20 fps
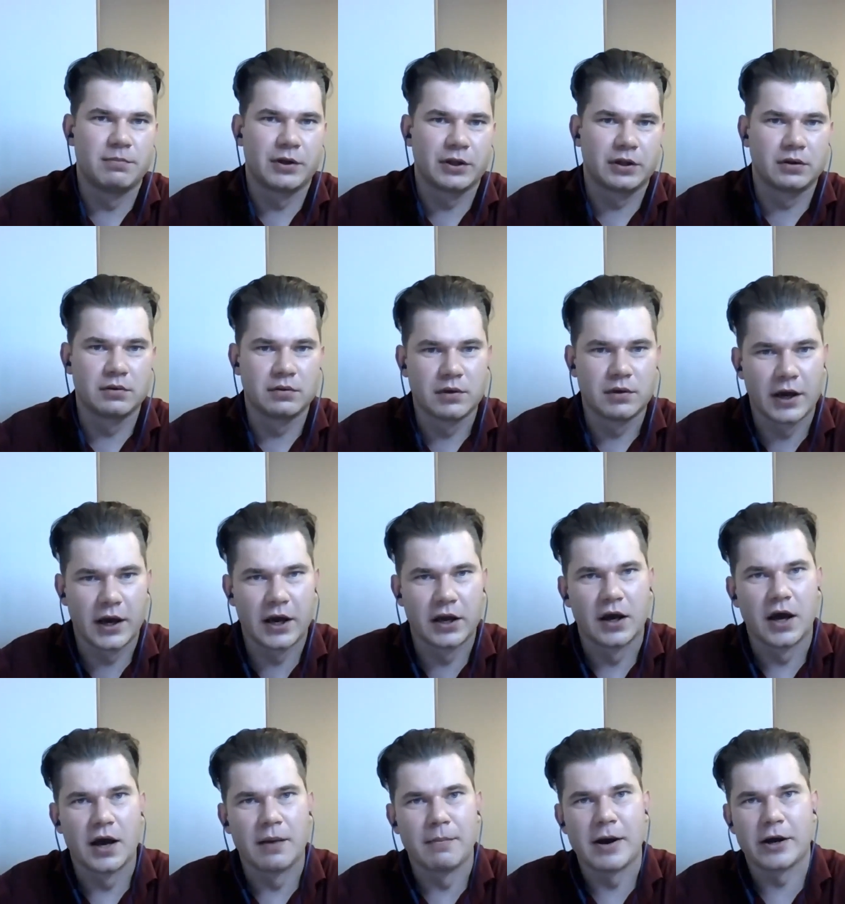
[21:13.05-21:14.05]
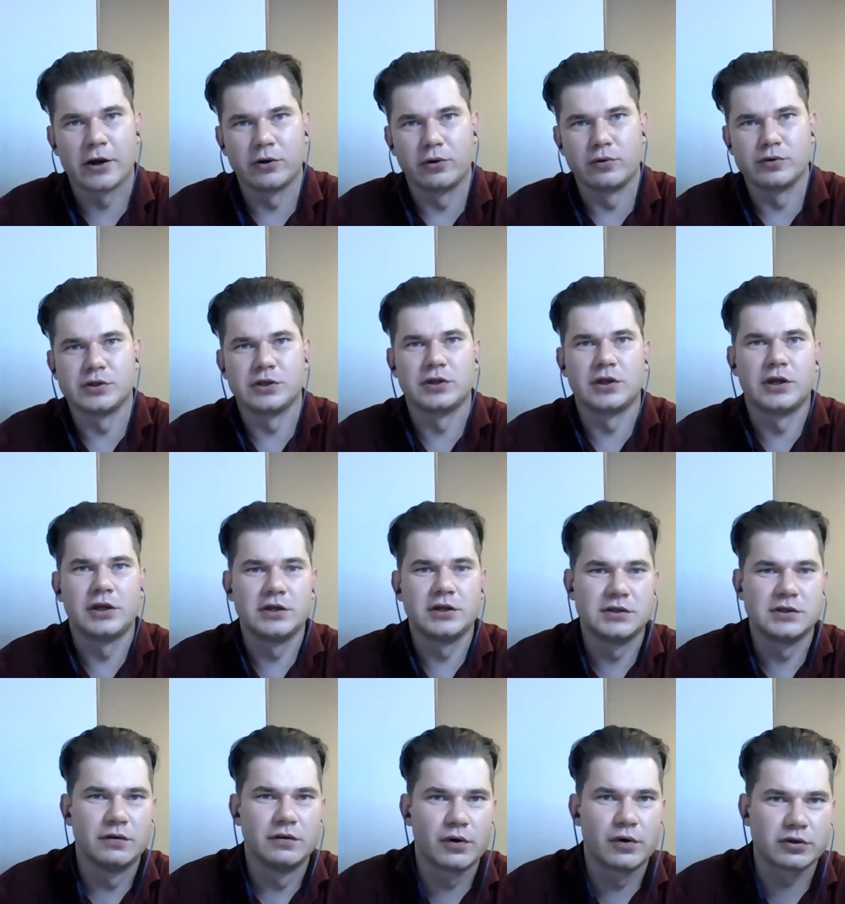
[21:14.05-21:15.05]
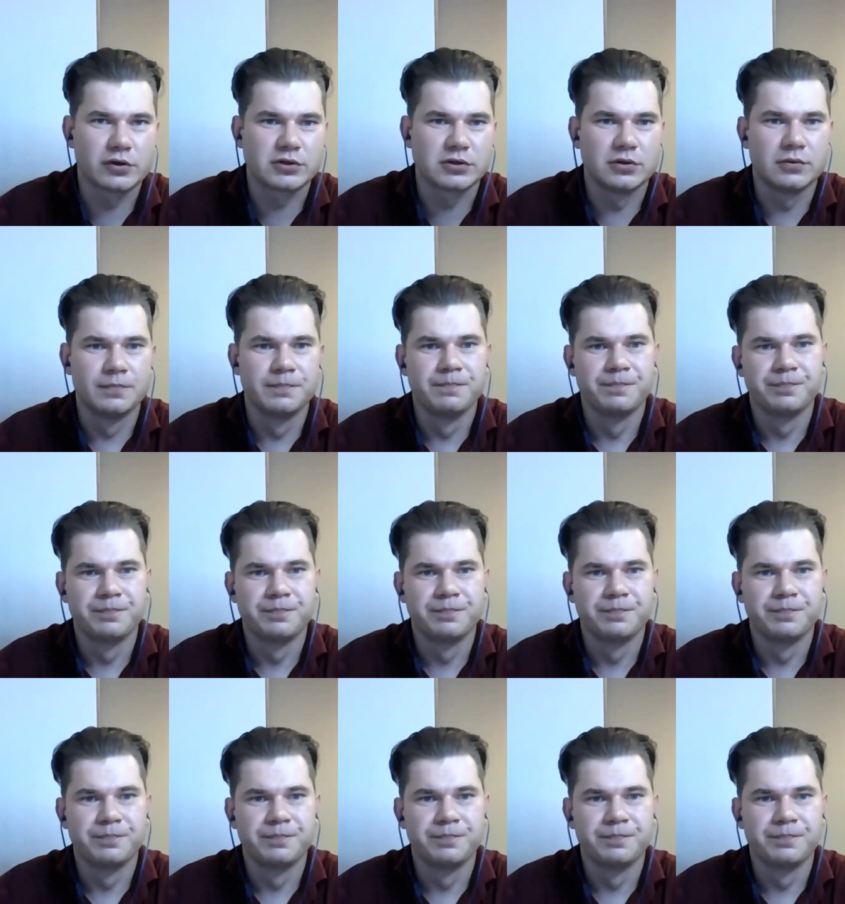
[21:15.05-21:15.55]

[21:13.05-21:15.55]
But again, I microdose it and it still works.